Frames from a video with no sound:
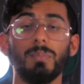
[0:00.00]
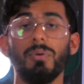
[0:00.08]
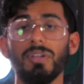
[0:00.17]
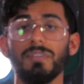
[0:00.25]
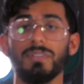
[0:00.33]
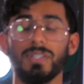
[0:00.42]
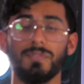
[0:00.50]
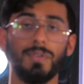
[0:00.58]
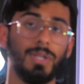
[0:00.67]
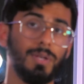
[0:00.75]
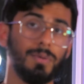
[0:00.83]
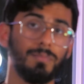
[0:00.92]
The point of this
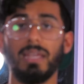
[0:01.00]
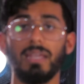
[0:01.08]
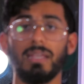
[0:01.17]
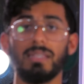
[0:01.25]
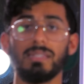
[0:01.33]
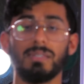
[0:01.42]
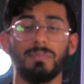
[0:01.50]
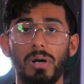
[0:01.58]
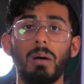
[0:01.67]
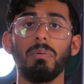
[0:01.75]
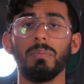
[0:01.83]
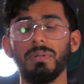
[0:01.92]
video is
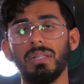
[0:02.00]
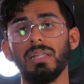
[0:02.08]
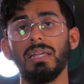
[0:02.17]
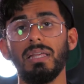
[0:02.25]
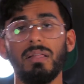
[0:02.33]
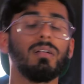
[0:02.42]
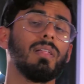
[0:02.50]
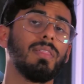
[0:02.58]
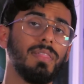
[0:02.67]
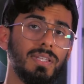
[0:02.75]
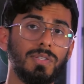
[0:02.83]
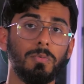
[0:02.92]
probably
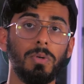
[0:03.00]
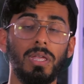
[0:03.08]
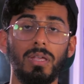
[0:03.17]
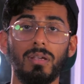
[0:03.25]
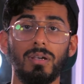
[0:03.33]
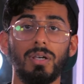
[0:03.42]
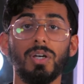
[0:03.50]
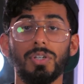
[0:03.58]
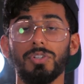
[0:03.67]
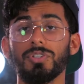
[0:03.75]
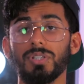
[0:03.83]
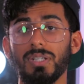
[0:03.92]
this week
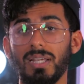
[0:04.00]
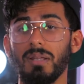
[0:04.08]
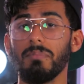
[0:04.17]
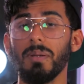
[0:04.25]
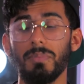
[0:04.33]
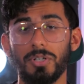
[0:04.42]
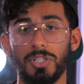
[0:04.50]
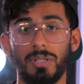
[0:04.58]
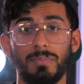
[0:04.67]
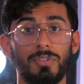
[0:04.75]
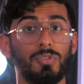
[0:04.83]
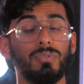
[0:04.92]
you should get a
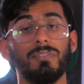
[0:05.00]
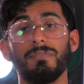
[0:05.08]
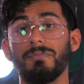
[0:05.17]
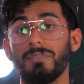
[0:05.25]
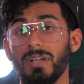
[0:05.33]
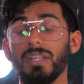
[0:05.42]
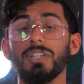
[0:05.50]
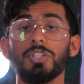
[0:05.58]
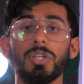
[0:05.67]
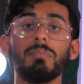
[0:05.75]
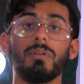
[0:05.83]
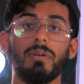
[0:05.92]
membership to a freaking
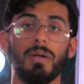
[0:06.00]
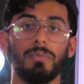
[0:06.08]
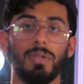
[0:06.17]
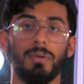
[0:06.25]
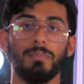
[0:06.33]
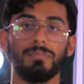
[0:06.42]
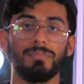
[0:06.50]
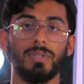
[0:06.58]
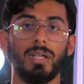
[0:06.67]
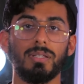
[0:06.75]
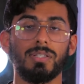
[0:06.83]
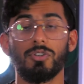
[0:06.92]
gym around you
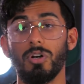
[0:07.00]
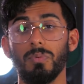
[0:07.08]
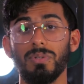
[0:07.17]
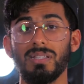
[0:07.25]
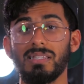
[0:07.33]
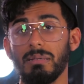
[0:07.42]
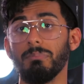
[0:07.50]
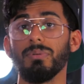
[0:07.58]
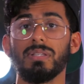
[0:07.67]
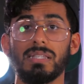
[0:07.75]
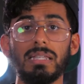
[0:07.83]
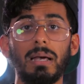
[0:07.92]
okay? Start with a
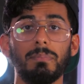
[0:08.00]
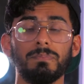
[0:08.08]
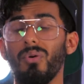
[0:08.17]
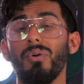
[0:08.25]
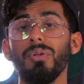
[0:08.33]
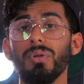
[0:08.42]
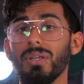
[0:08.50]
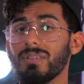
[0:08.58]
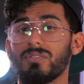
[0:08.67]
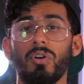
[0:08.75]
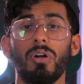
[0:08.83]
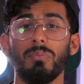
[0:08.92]
simple step, or you can
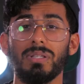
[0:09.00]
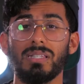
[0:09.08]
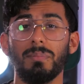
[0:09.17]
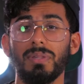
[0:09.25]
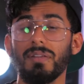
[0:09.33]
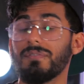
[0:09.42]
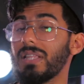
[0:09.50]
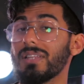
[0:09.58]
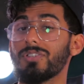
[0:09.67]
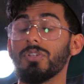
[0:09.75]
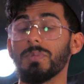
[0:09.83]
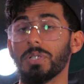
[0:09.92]
start with something if
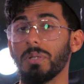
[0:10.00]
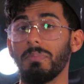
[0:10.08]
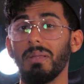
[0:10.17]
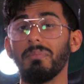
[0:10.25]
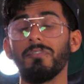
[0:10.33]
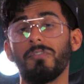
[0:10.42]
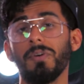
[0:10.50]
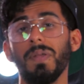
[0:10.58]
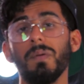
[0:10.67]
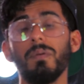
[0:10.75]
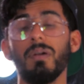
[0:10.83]
that's too much commitment for you.